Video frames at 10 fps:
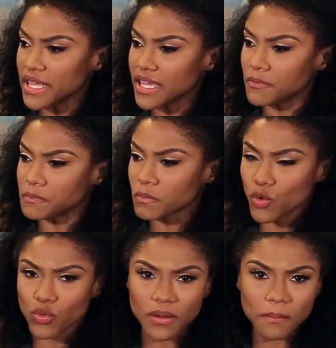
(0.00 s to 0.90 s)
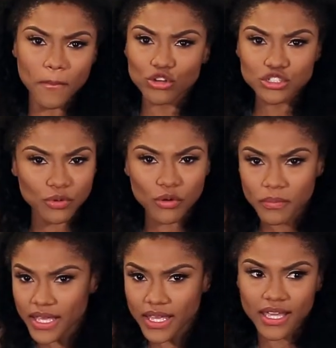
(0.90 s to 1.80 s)
been with
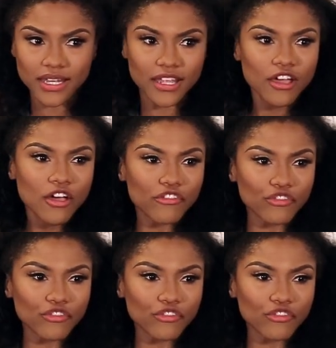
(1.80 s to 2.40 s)
multiple men,